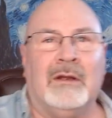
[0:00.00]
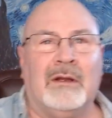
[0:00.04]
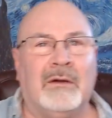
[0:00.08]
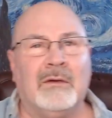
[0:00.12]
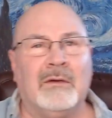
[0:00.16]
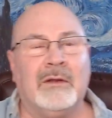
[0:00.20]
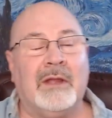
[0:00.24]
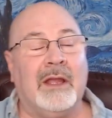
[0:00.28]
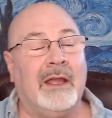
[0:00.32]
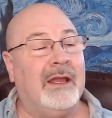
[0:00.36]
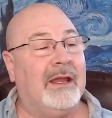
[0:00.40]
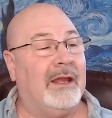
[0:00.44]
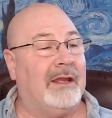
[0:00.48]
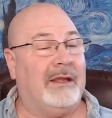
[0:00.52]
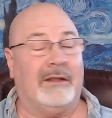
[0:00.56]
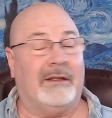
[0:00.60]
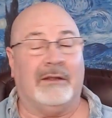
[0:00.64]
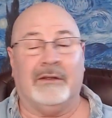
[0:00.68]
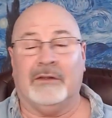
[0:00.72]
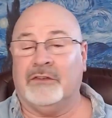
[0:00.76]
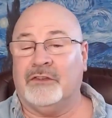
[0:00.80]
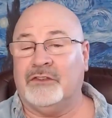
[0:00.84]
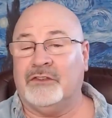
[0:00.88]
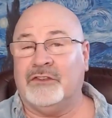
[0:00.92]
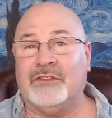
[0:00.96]
Okay,
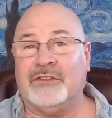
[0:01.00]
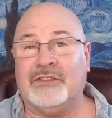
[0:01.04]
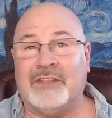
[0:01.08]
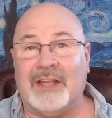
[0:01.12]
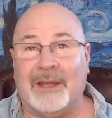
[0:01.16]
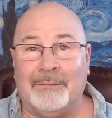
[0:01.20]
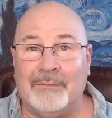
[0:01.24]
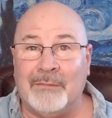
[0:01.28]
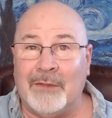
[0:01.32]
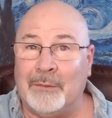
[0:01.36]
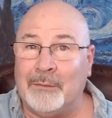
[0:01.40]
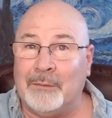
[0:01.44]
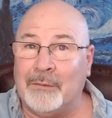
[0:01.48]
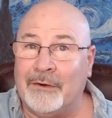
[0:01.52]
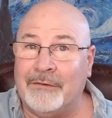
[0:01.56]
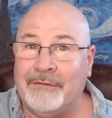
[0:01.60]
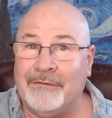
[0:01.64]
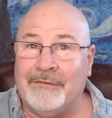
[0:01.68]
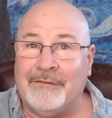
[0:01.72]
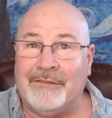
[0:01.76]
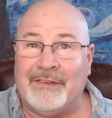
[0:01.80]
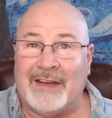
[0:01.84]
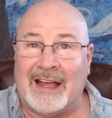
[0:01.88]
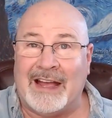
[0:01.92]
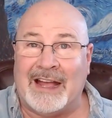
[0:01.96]
step number
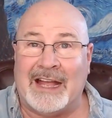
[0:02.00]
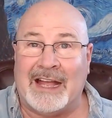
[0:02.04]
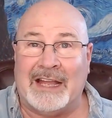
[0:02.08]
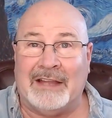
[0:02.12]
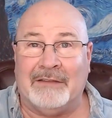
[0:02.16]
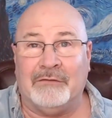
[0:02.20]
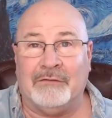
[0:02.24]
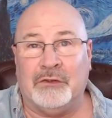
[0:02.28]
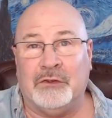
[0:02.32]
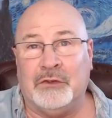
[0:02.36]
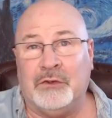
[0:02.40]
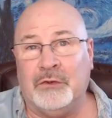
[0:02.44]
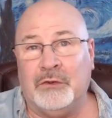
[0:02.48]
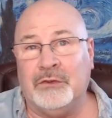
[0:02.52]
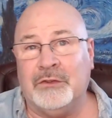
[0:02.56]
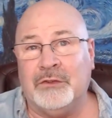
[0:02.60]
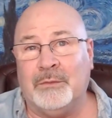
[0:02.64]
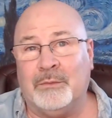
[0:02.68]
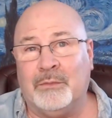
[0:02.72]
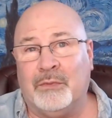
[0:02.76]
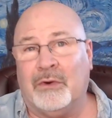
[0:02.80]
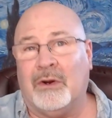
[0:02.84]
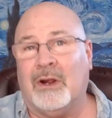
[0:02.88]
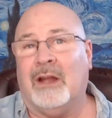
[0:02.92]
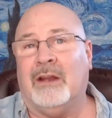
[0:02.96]
5, choose a
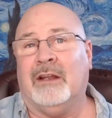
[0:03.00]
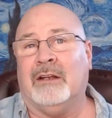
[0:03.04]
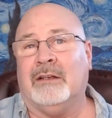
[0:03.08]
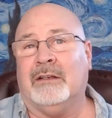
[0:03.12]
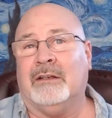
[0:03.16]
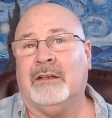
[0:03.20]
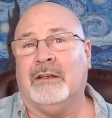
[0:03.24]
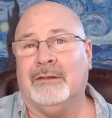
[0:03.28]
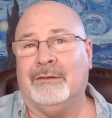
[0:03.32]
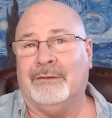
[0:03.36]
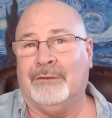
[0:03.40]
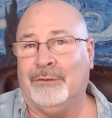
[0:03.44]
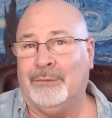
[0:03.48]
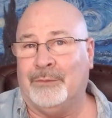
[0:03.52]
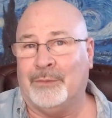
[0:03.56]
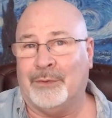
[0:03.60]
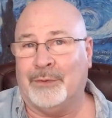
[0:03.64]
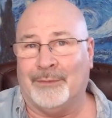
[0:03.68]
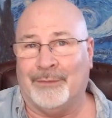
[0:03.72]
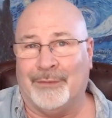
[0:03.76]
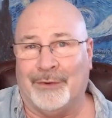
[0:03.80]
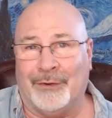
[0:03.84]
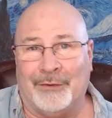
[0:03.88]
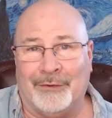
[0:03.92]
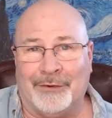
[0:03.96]
product to
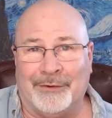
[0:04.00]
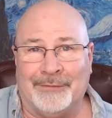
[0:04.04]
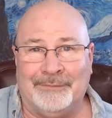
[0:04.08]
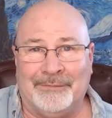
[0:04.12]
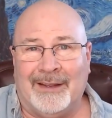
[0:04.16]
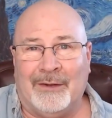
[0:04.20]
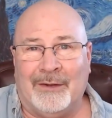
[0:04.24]
promote.